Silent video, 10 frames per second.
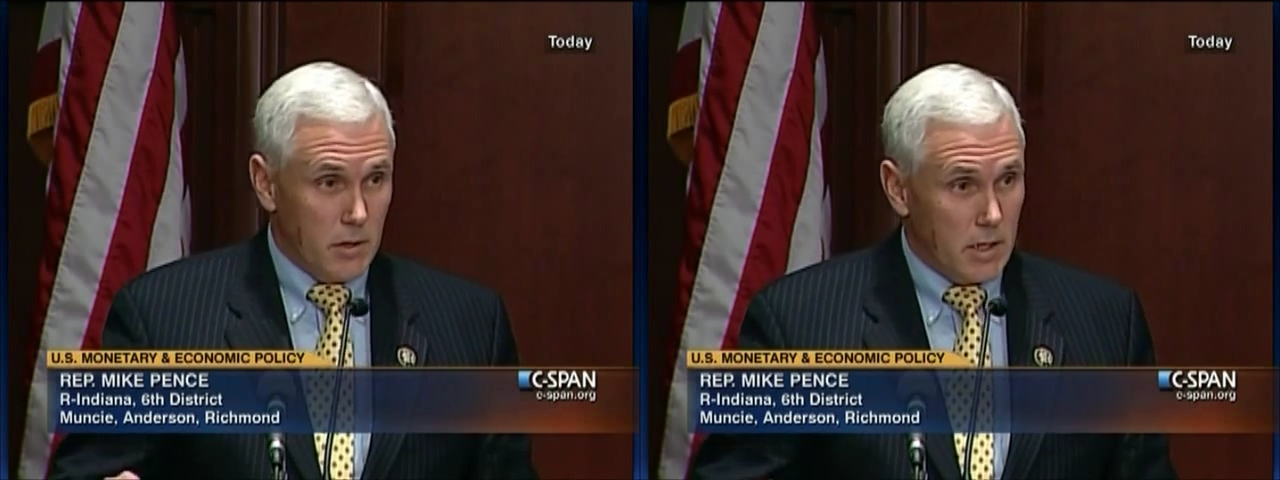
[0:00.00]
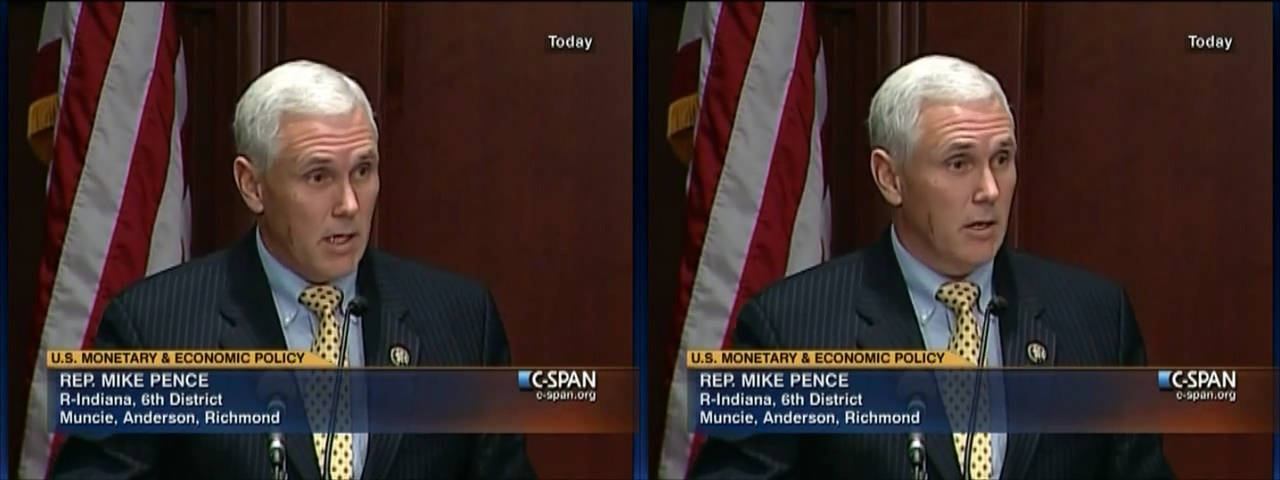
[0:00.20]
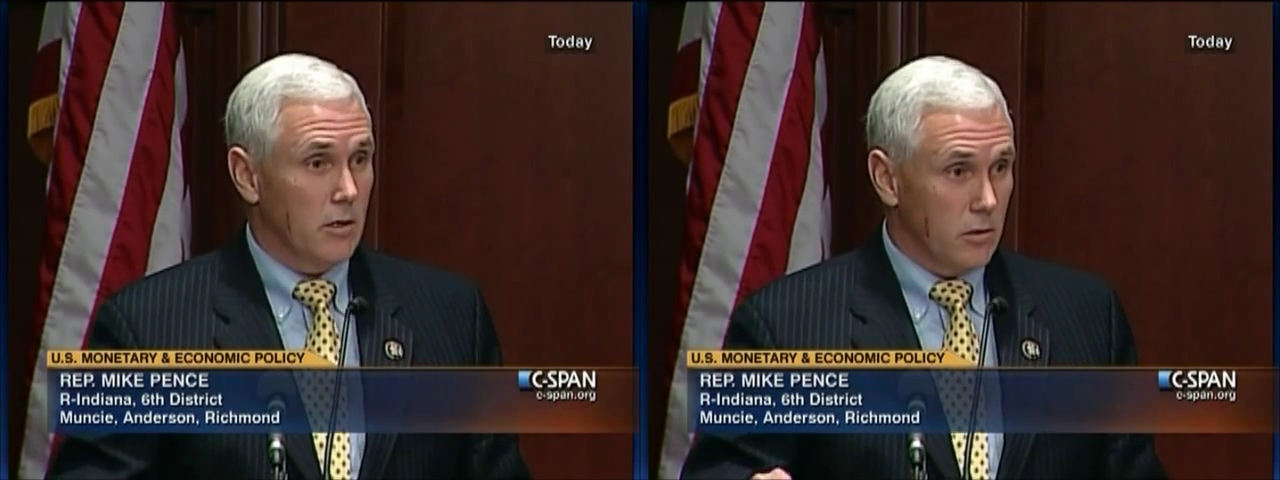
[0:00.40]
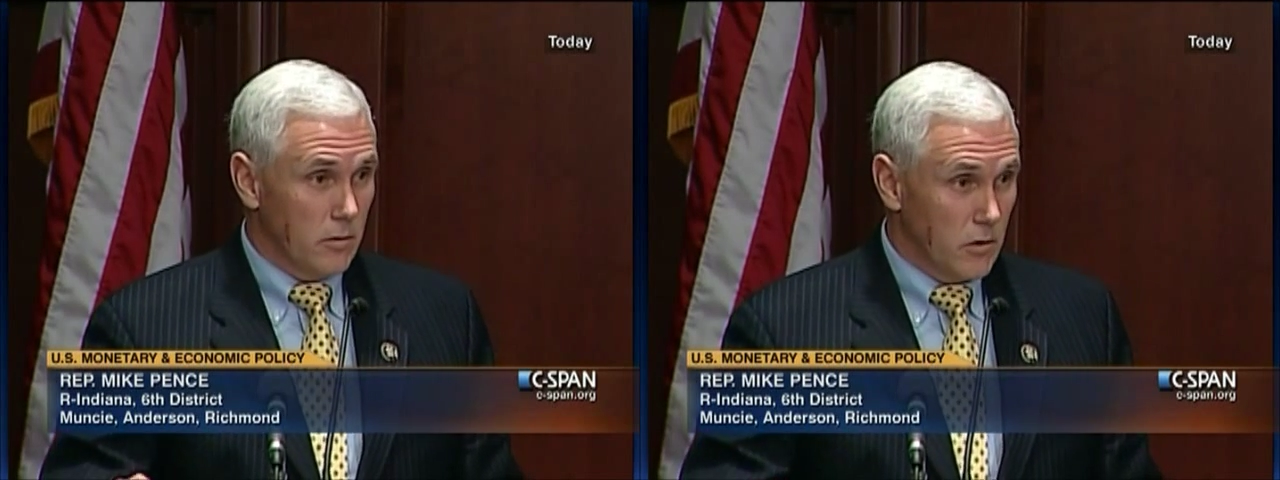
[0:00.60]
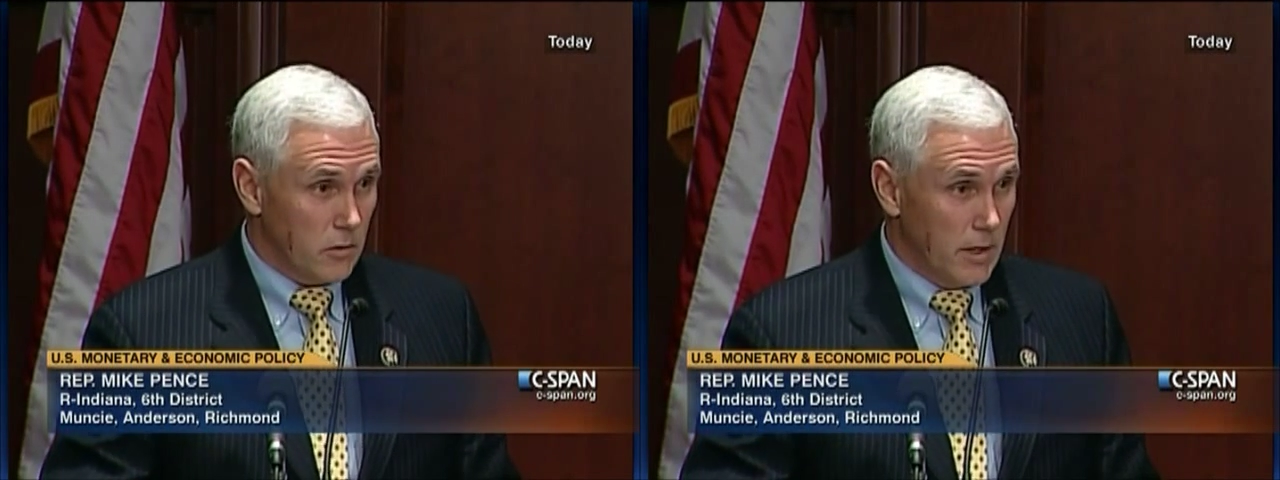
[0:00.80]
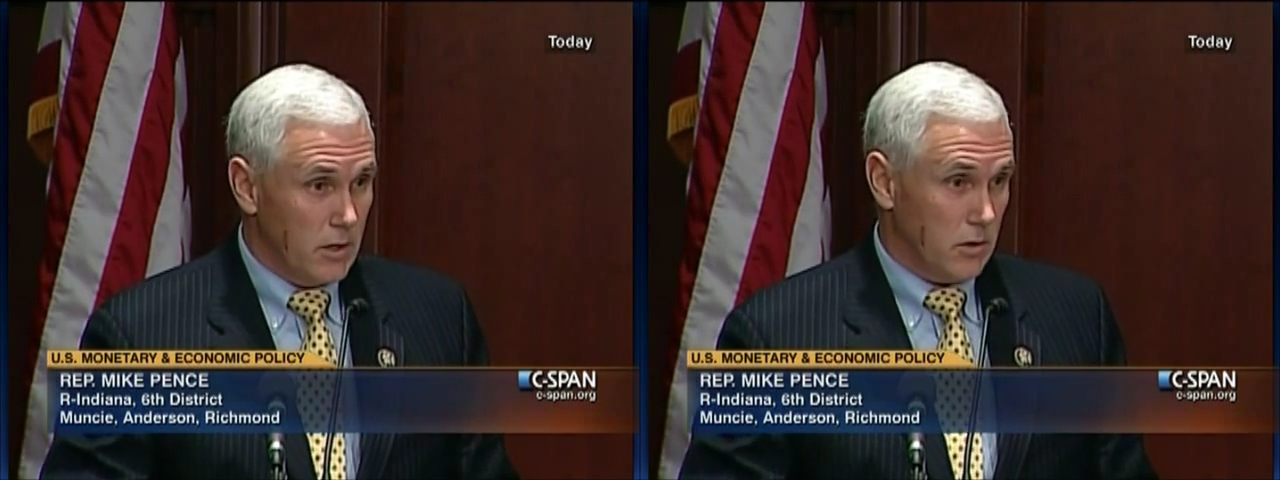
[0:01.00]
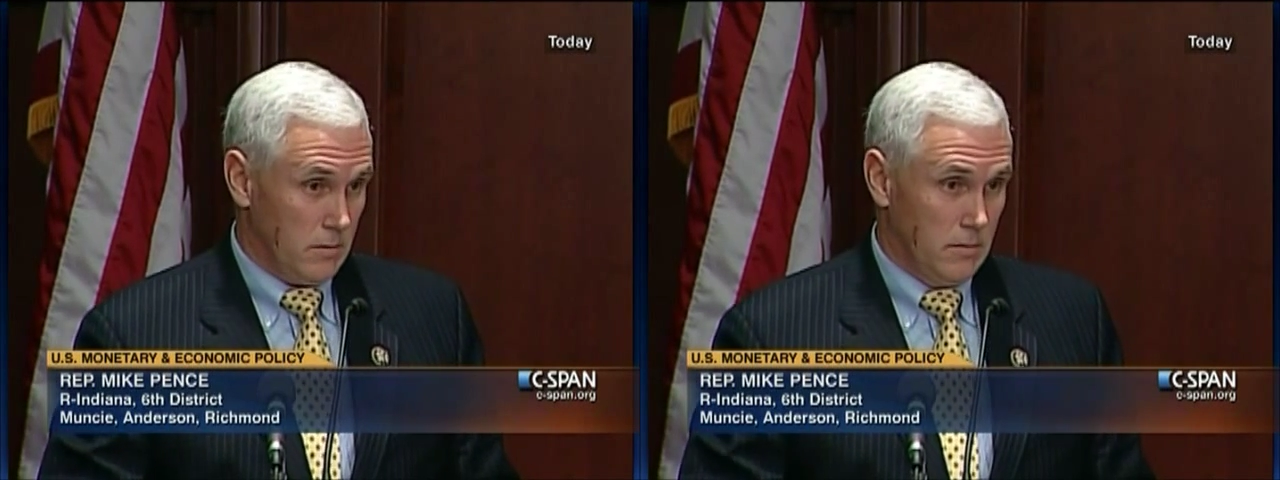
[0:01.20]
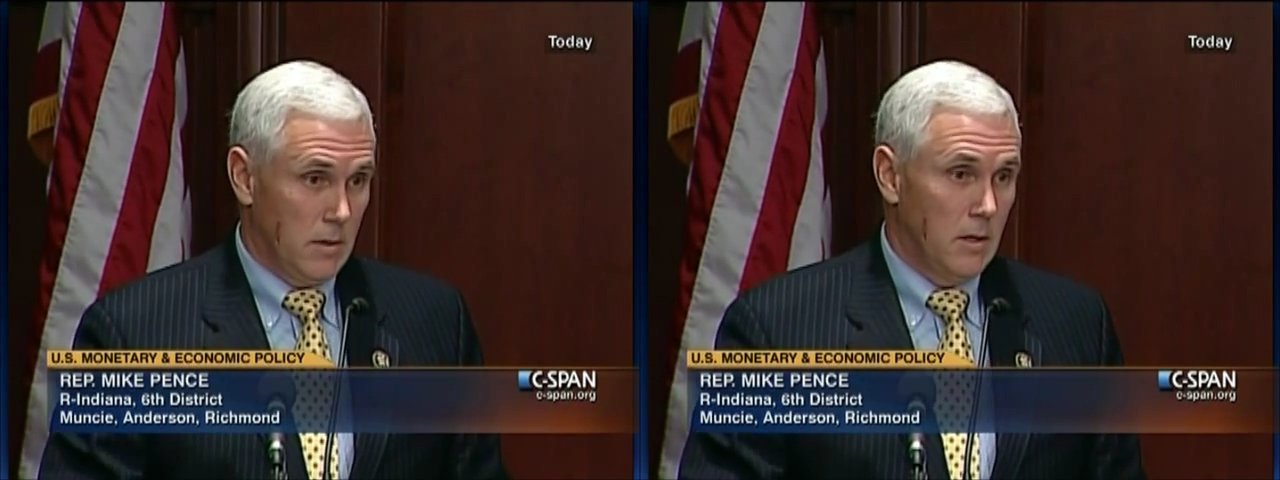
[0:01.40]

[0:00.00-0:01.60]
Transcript: the character of this nation